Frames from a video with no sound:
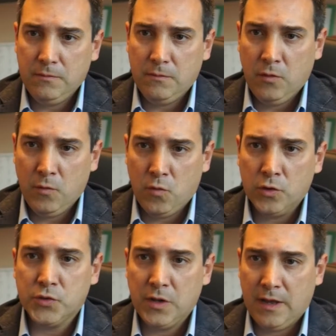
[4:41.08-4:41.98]
We
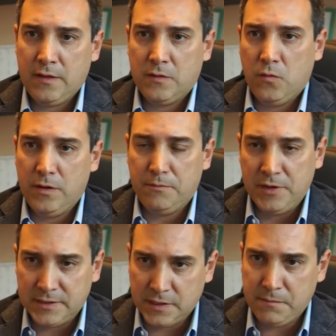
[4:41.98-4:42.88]
work together with
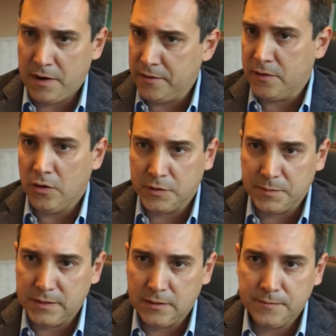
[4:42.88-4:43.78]
Princess Margaret
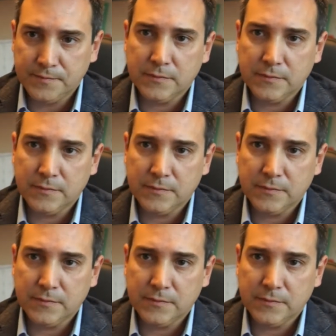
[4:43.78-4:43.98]
Hospital.